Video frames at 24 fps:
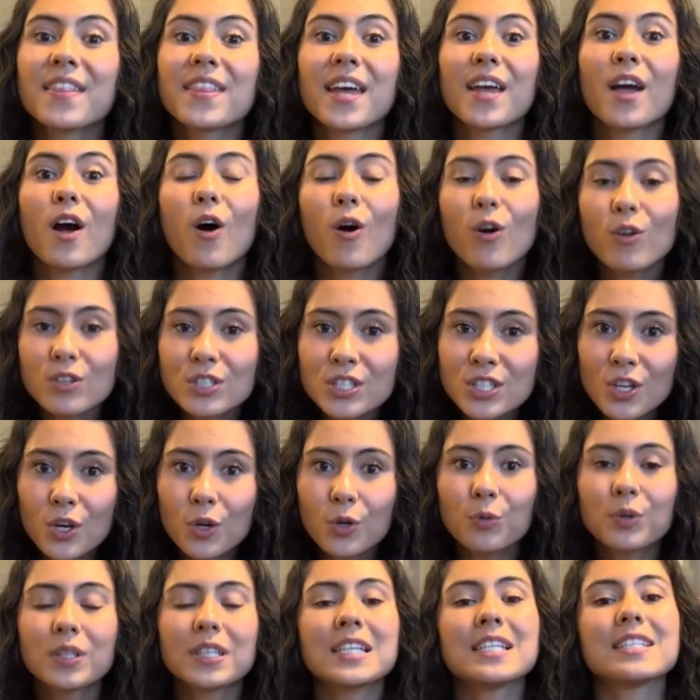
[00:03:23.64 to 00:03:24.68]
They also
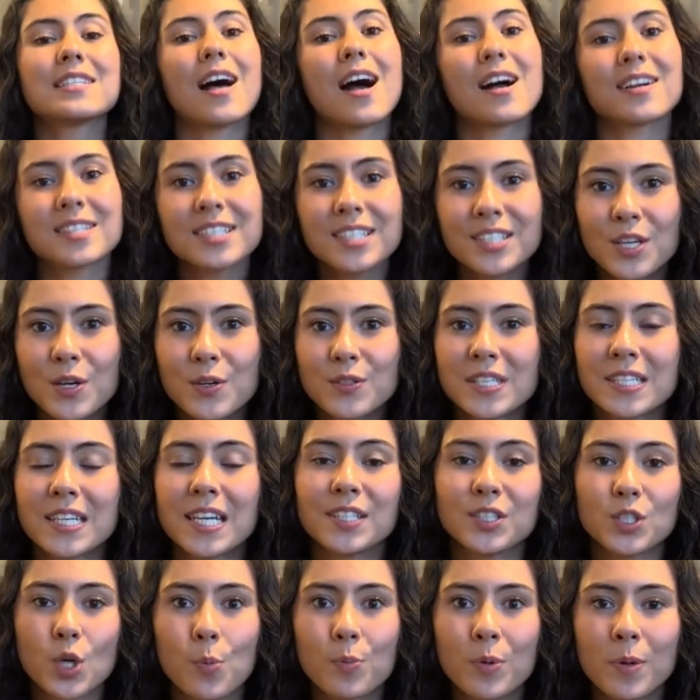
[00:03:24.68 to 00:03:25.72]
release oxytocin
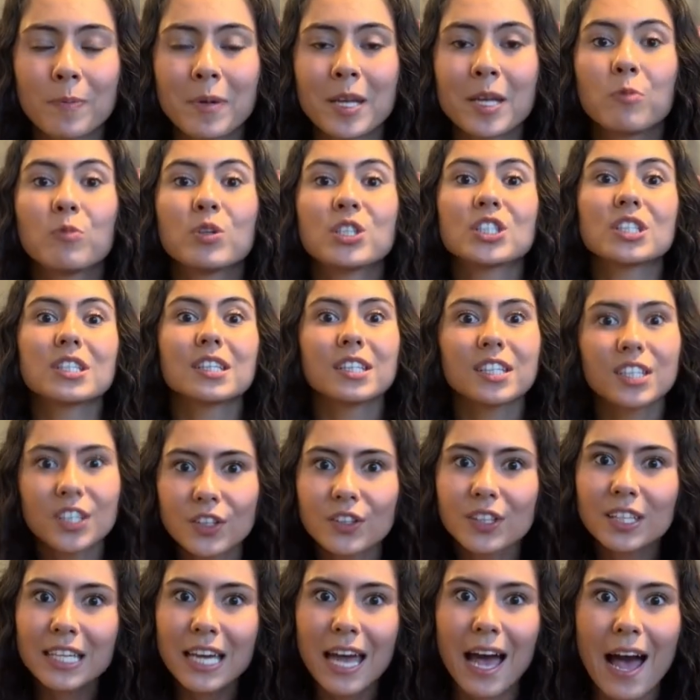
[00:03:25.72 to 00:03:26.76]
and dopamine, which
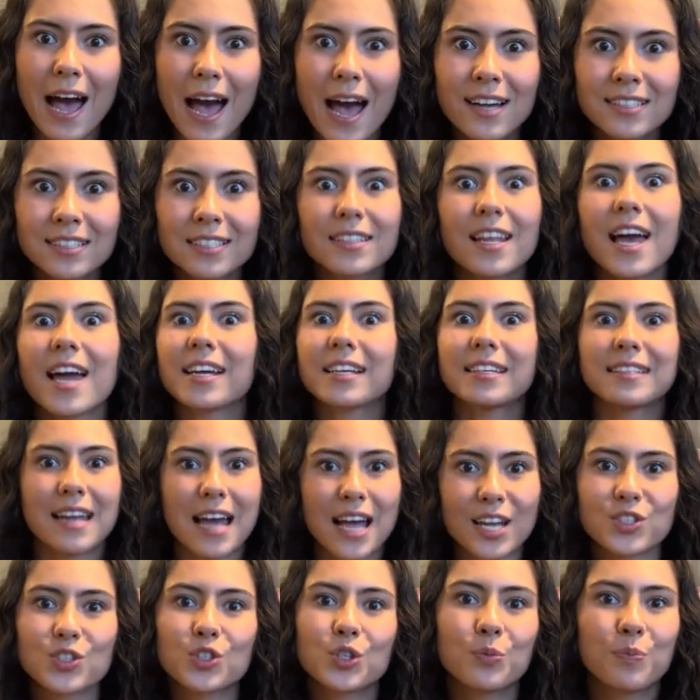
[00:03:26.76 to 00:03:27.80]
literally act like
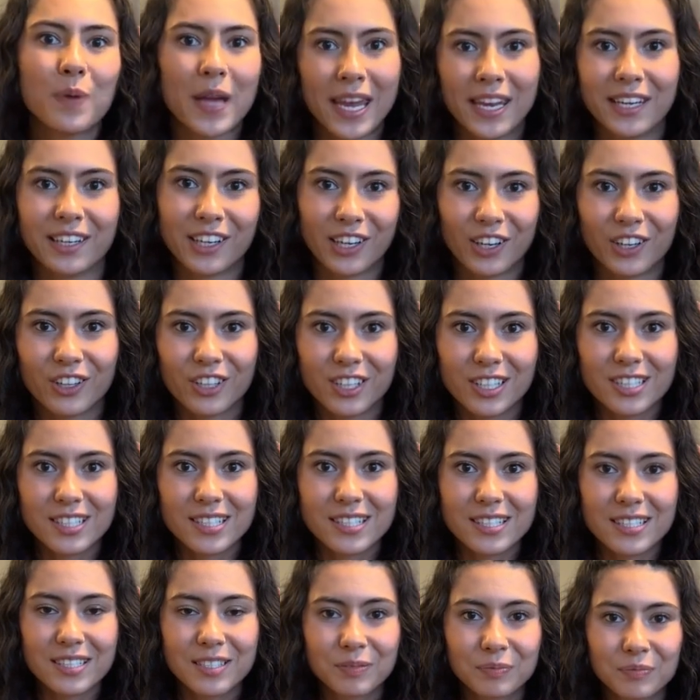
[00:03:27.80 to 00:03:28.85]
natural
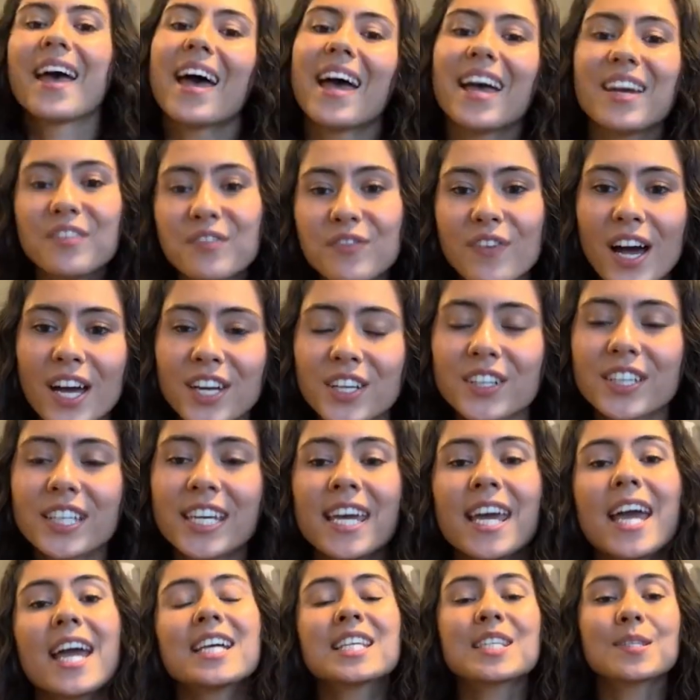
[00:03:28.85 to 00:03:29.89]
painkillers. And
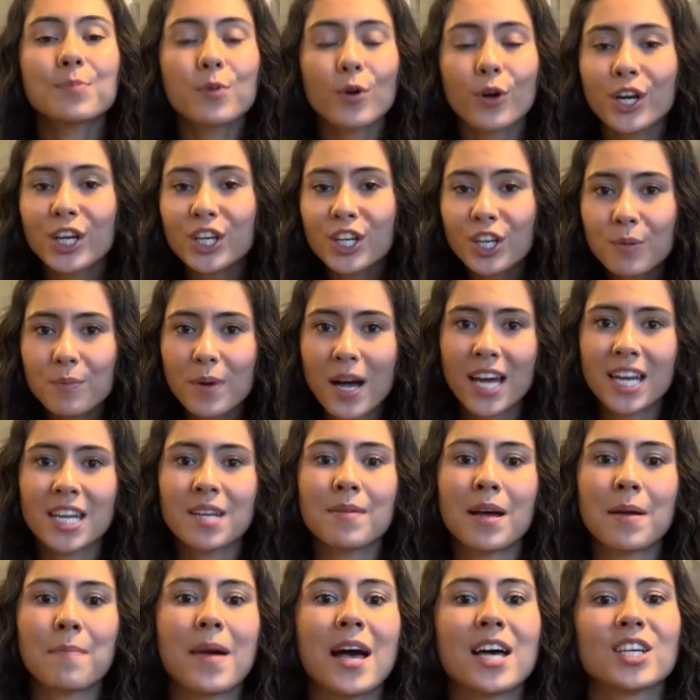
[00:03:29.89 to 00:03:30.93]
finally, exploring your body
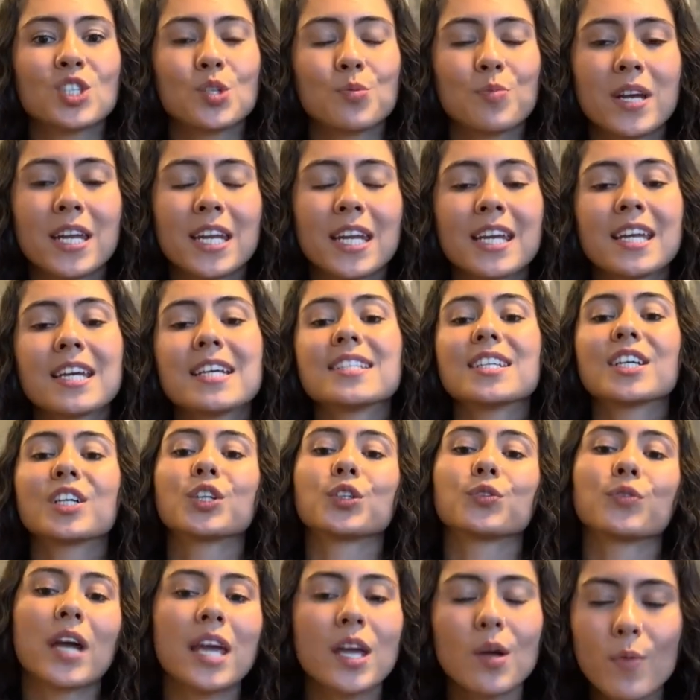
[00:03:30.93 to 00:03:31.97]
by masturbating is a
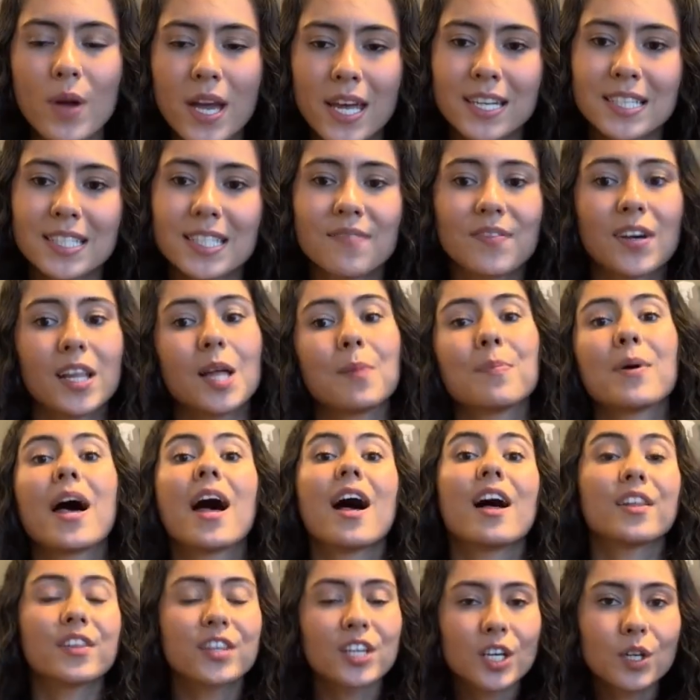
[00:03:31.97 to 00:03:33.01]
great way to develop a
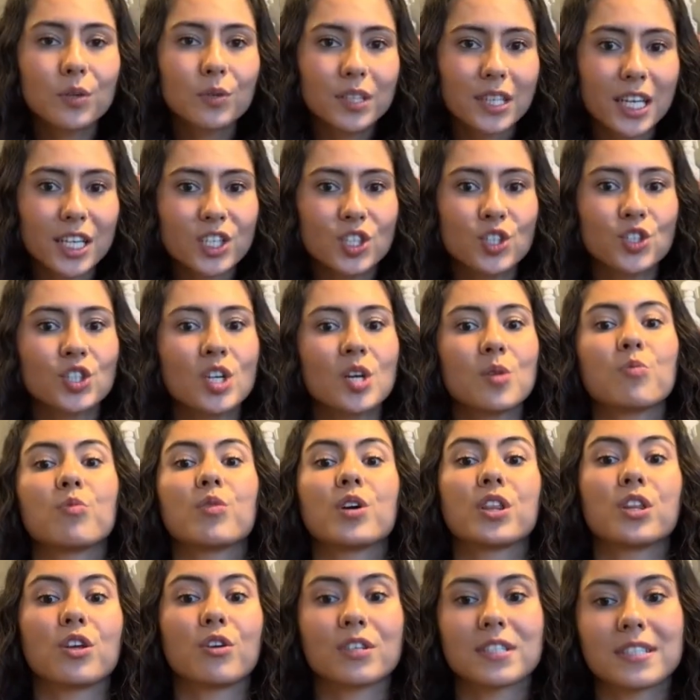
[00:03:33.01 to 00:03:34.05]
healthier relationship
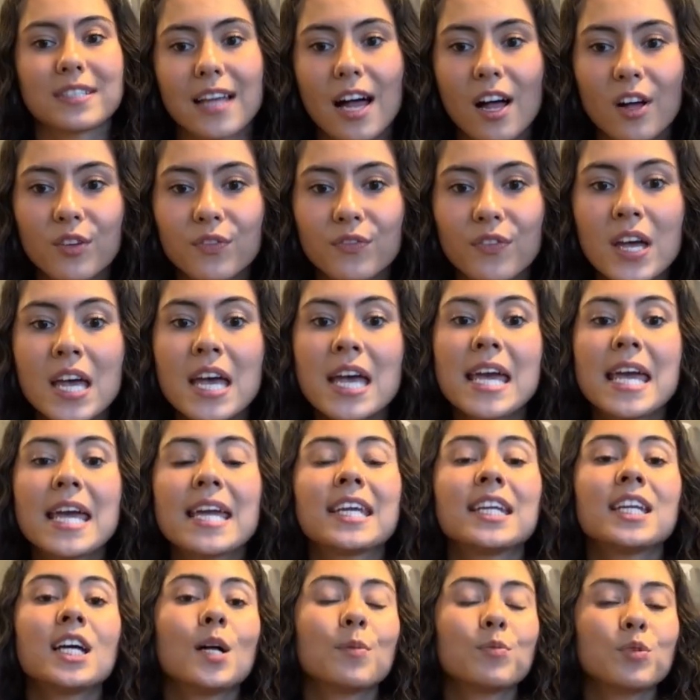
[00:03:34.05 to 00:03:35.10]
with yourself.
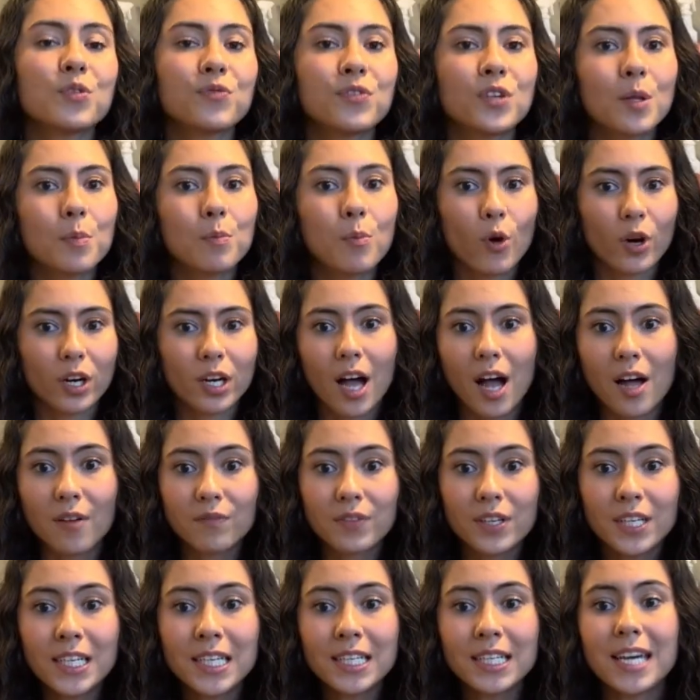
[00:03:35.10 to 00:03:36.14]
It can help you feel more
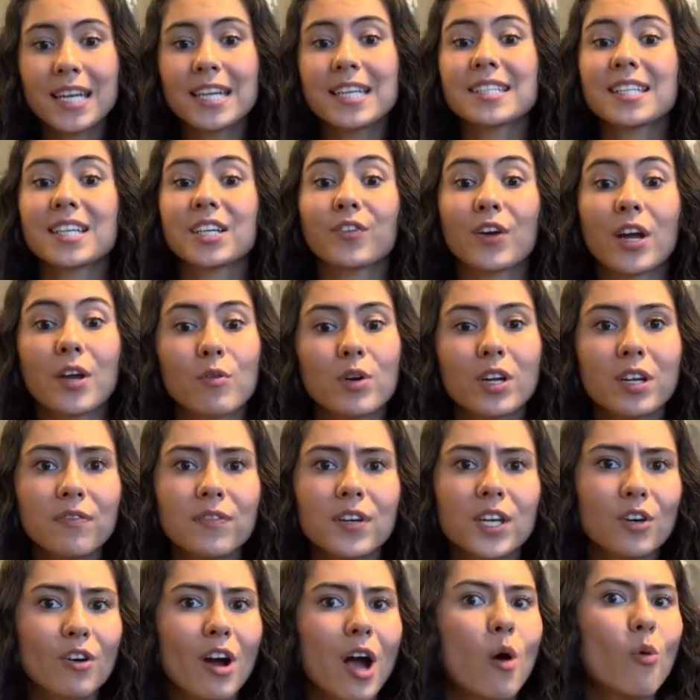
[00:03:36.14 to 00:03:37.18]
confident, and it's a great way to
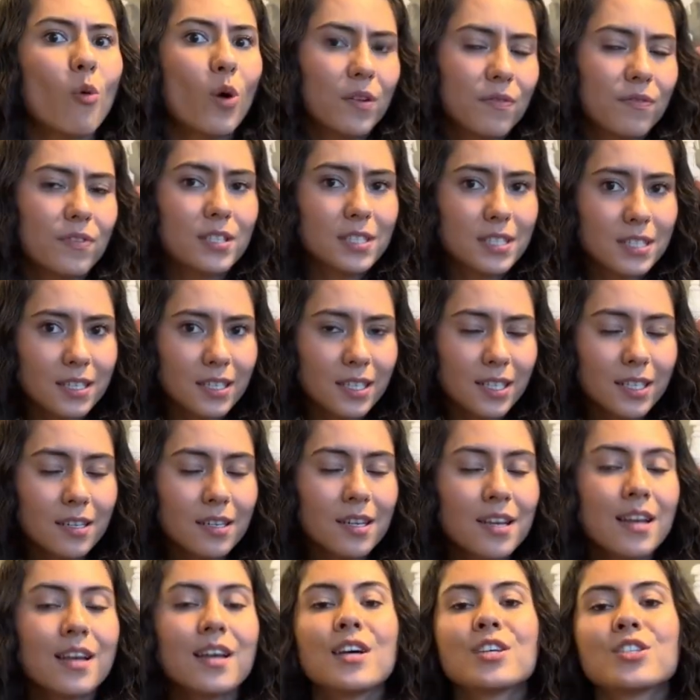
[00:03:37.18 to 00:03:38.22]
figure out what feels good
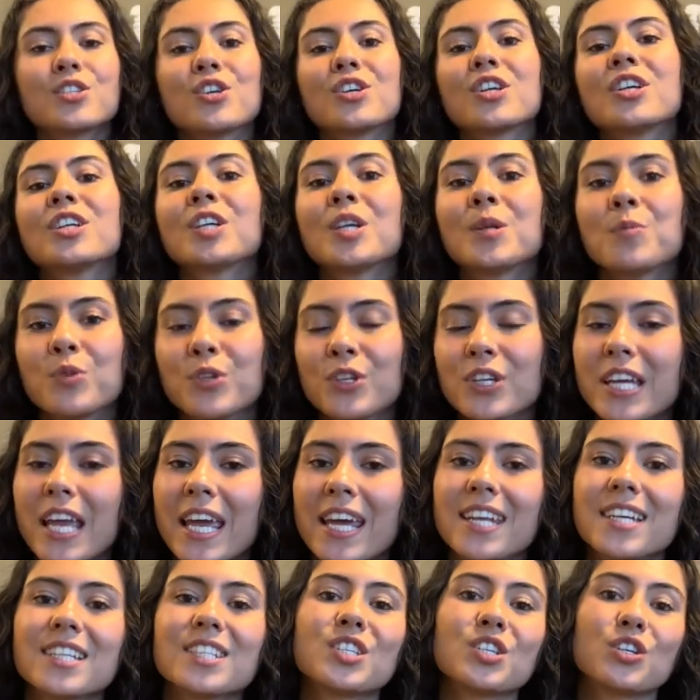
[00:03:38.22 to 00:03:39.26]
so you can
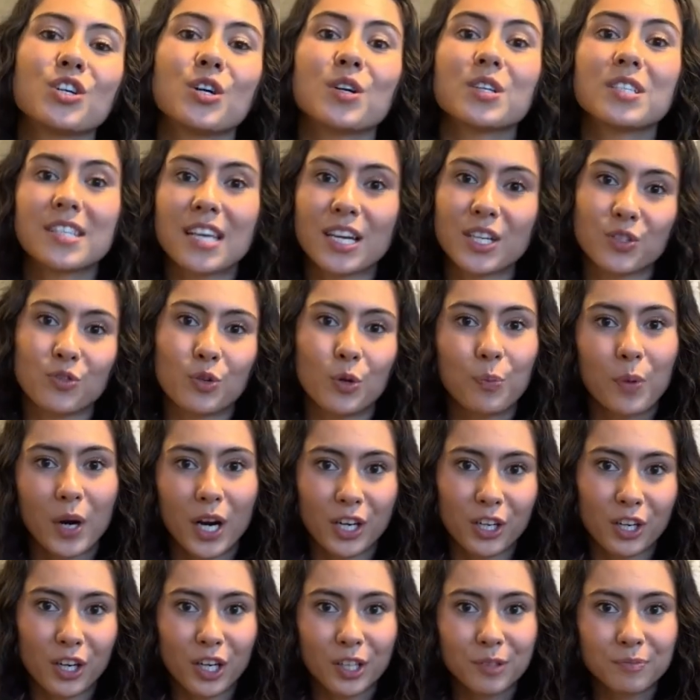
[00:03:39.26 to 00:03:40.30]
communicate it to your sexual
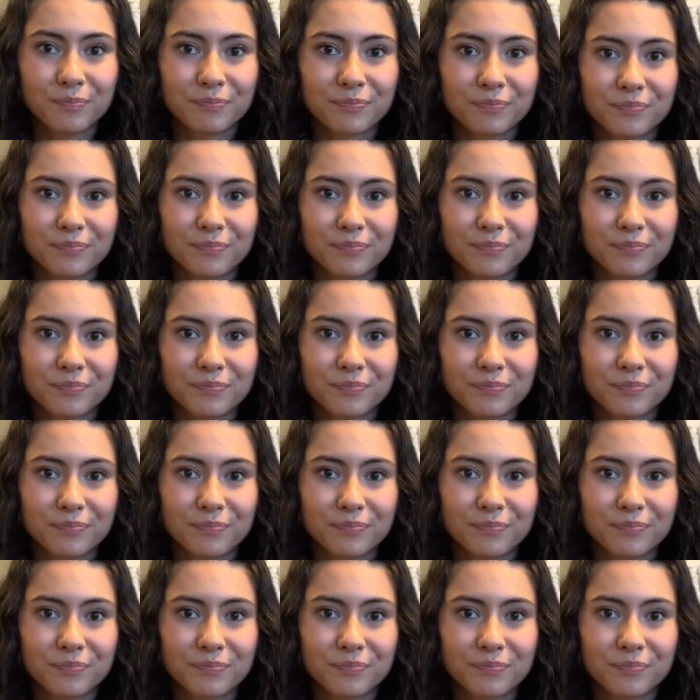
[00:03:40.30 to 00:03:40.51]
partner.